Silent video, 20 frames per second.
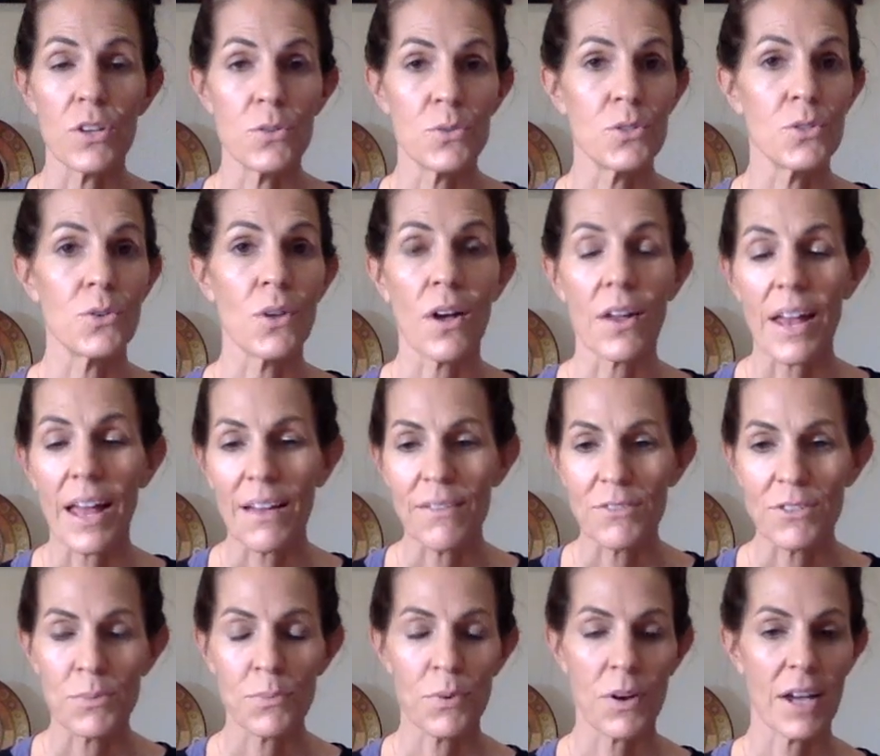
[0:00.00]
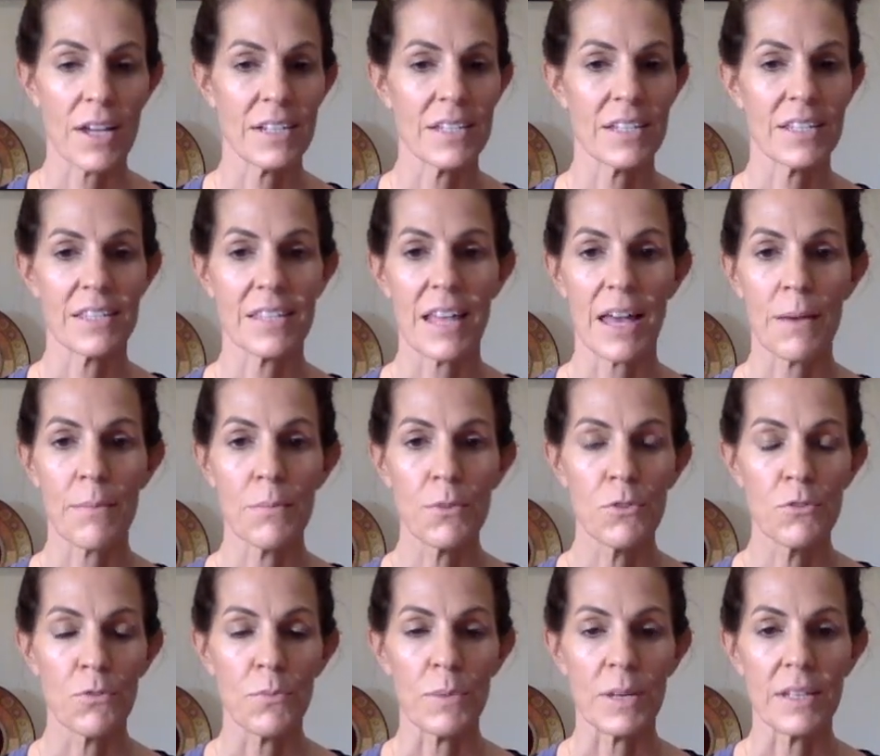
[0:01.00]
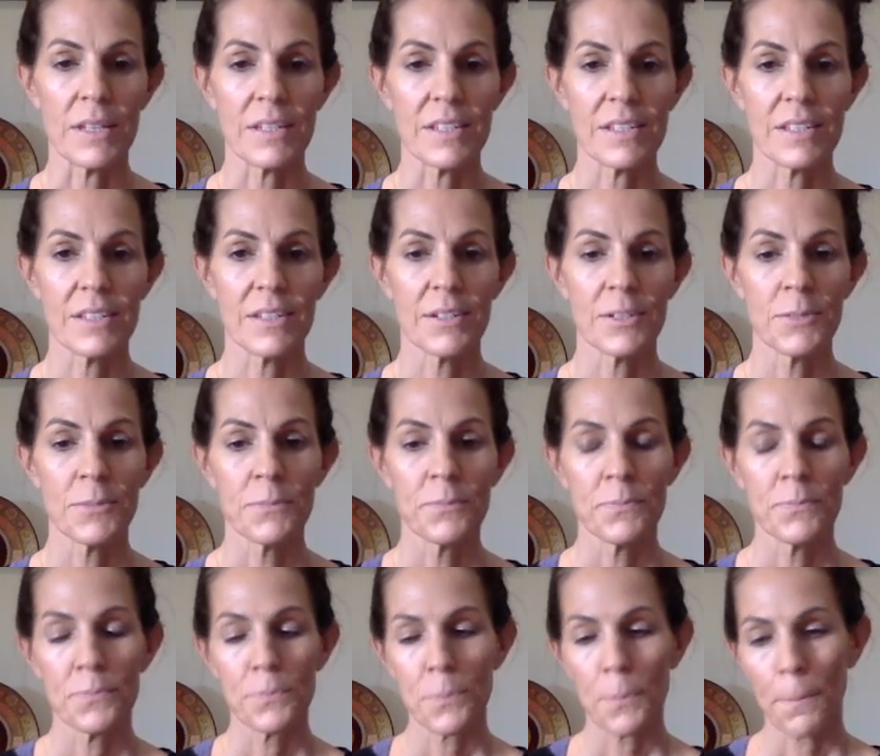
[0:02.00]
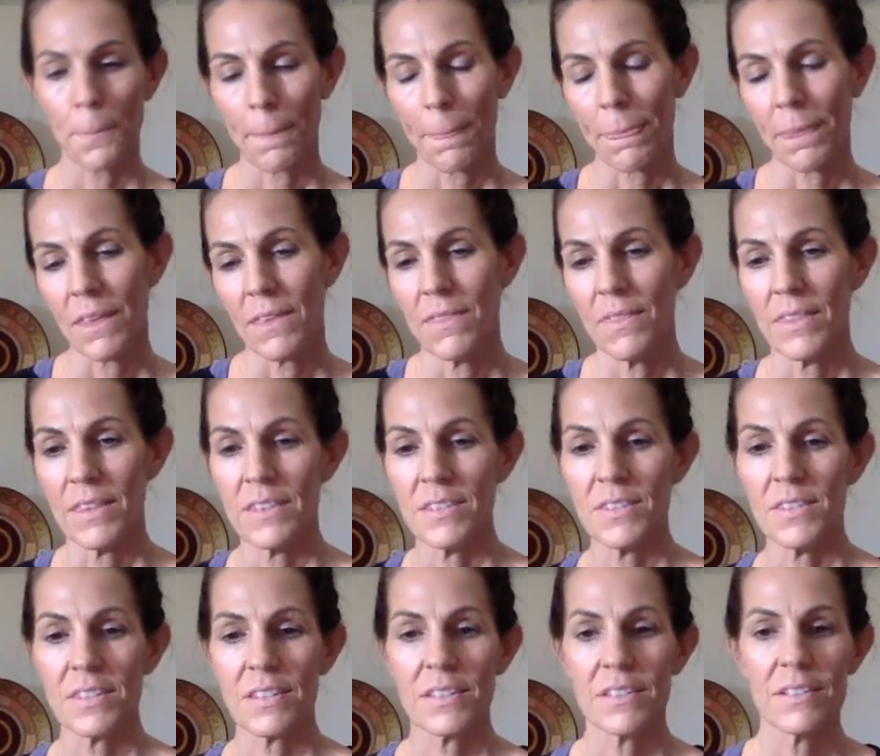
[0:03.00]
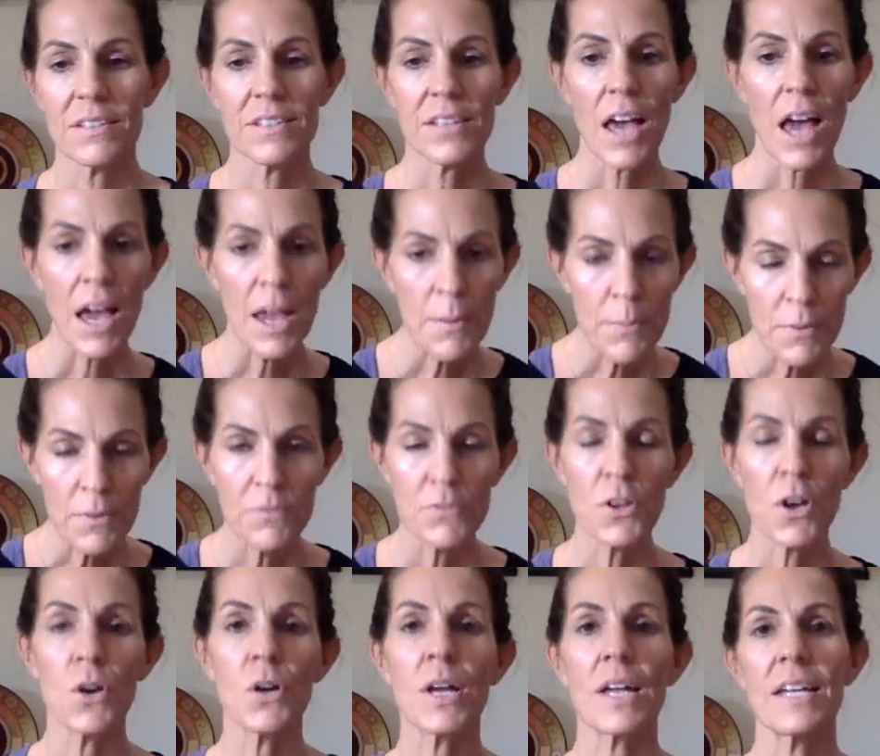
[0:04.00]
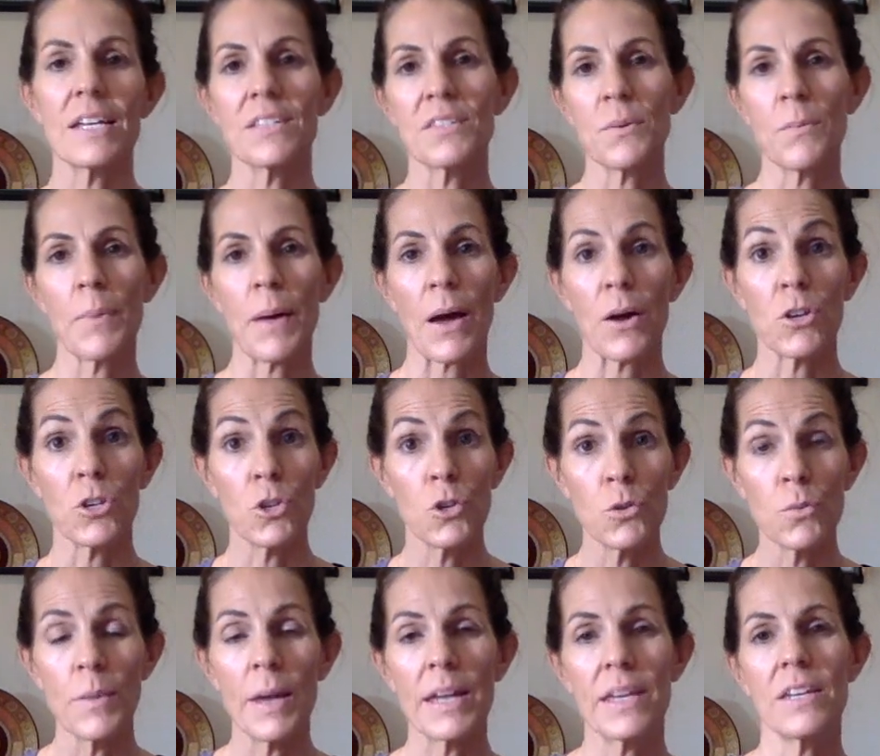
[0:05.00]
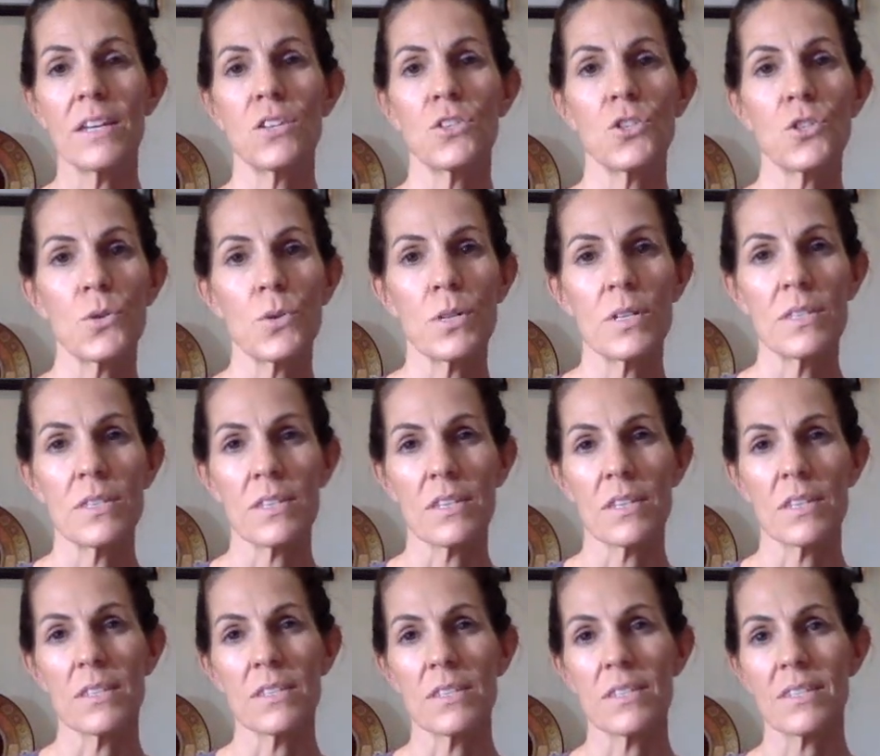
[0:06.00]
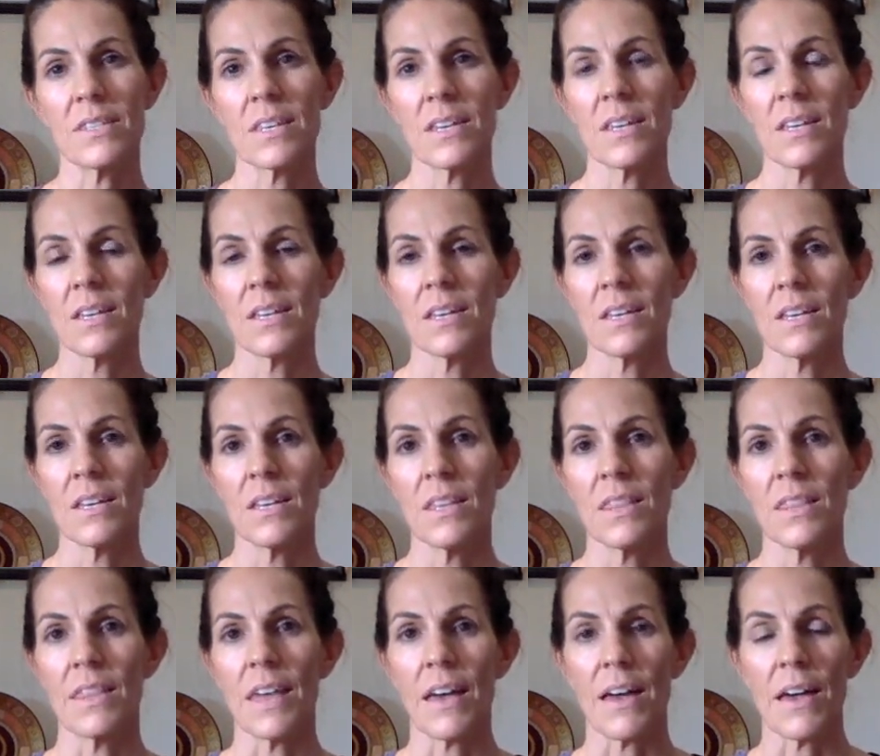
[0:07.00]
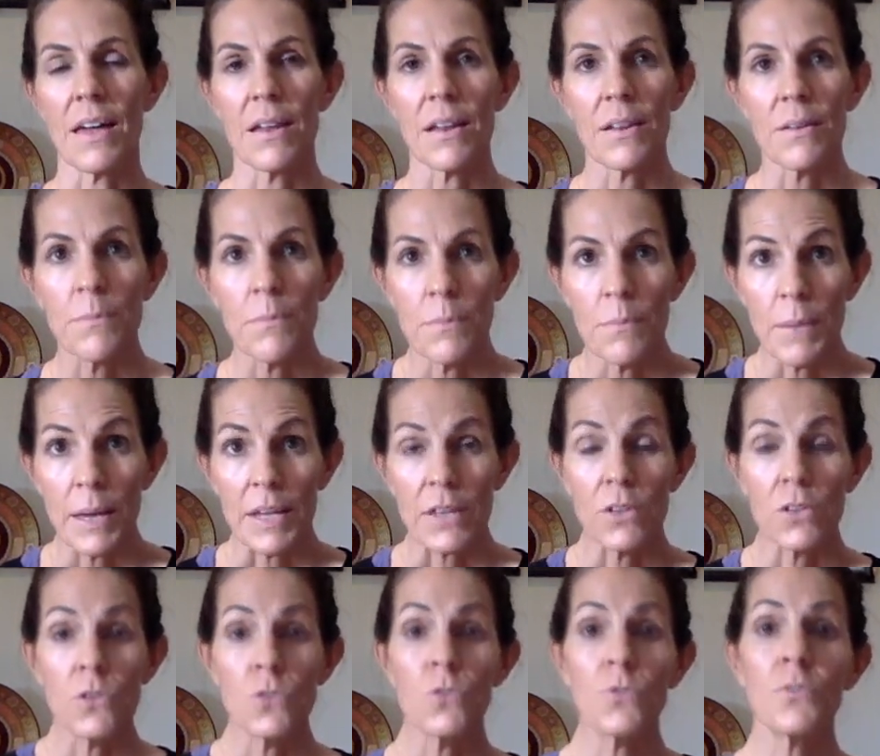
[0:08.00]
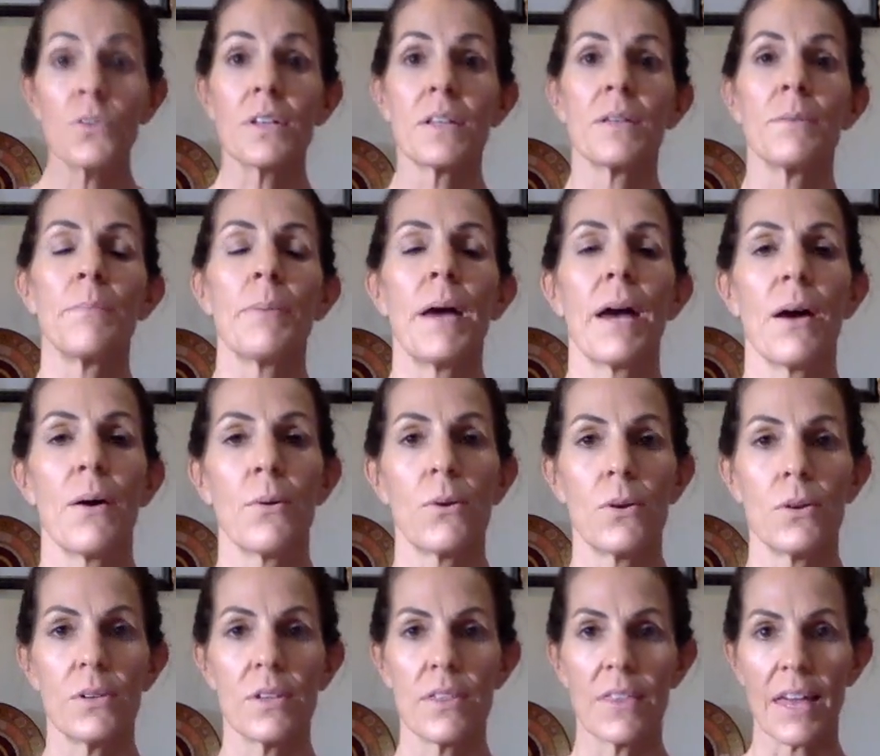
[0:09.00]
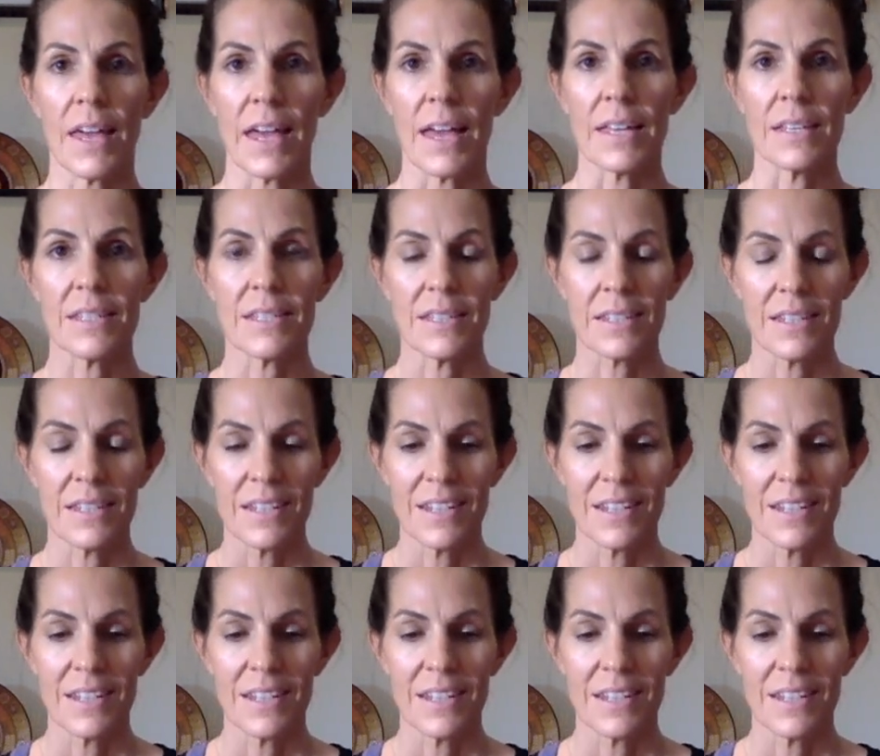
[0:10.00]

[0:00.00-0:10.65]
you do not have to practice that movement. This type of yoga is about you making choices that make you feel empowered, that